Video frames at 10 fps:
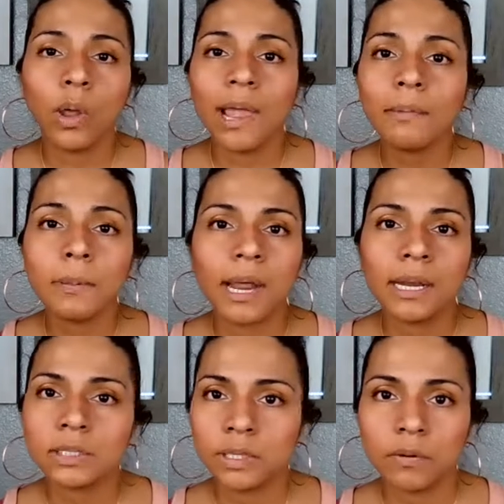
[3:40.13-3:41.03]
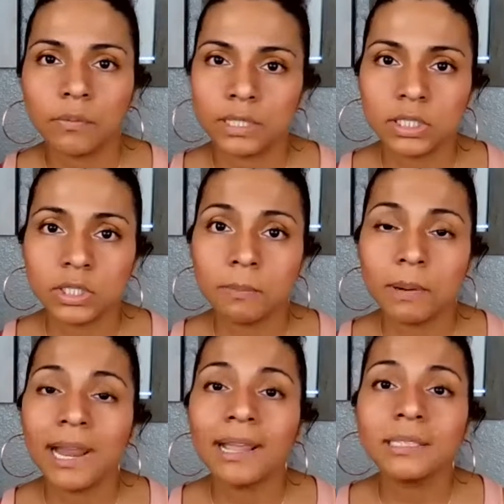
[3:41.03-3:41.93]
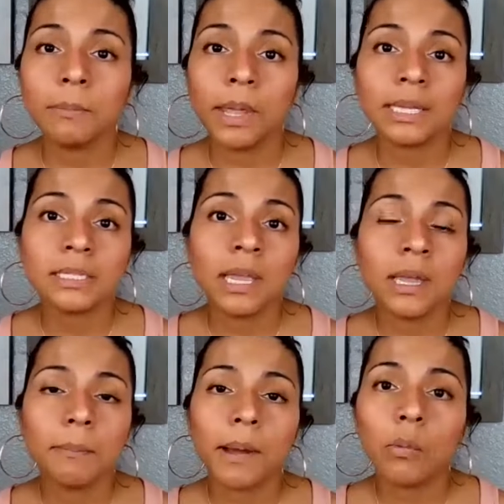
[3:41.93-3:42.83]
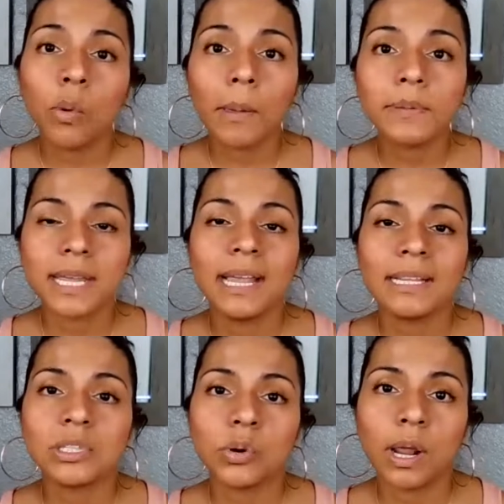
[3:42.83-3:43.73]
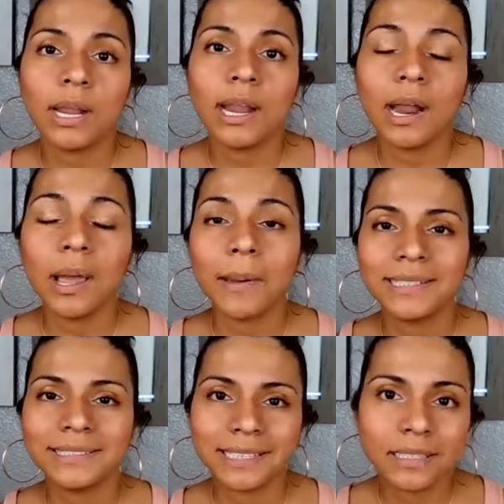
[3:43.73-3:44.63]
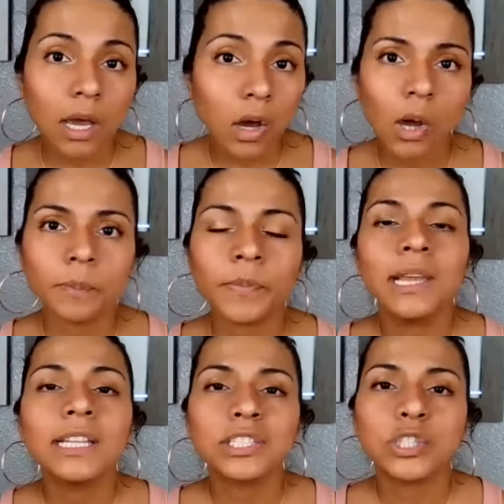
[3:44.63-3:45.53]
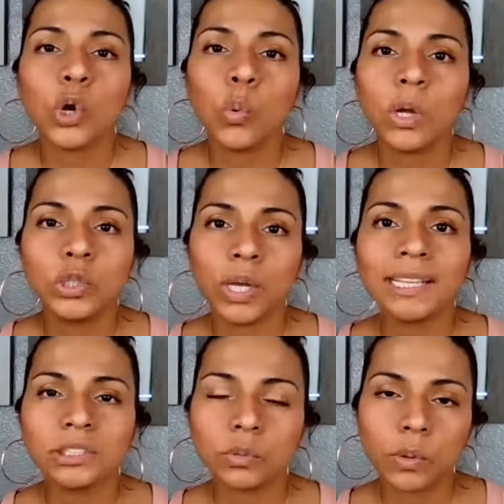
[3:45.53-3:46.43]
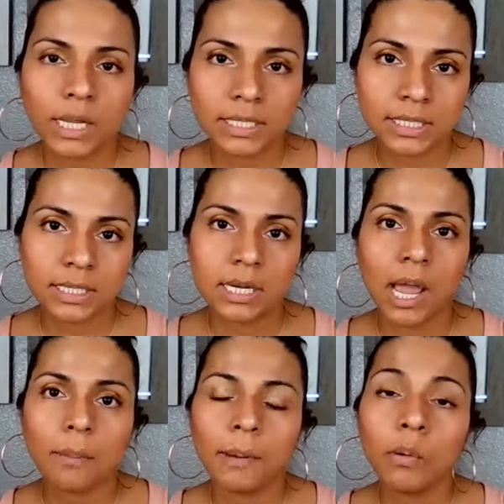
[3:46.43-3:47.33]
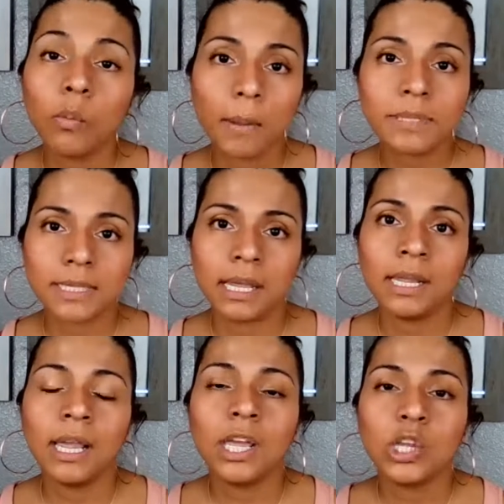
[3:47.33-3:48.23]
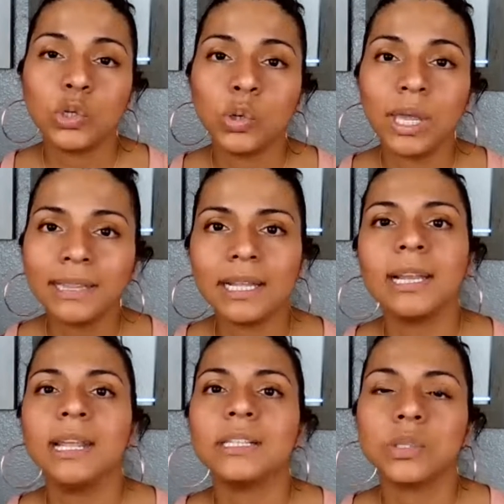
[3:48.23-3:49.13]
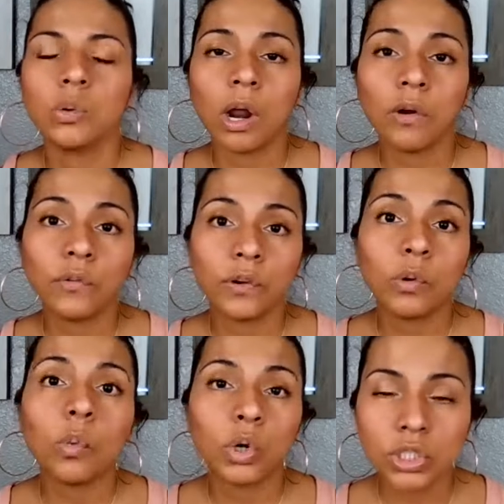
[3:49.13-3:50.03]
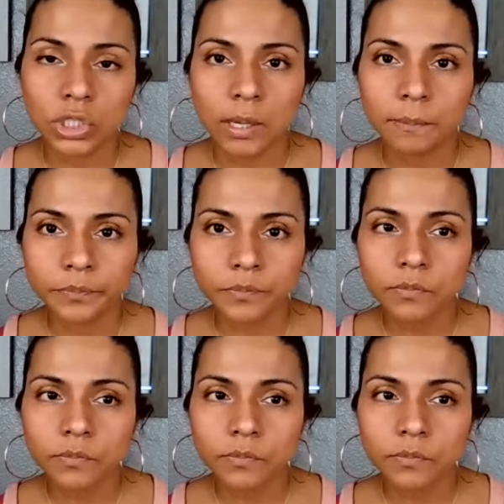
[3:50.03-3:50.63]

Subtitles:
where everybody's going to register. My landing page, my website is ZorayaAbaiza.com. So when you guys register on my website, you get the link to our free workshop.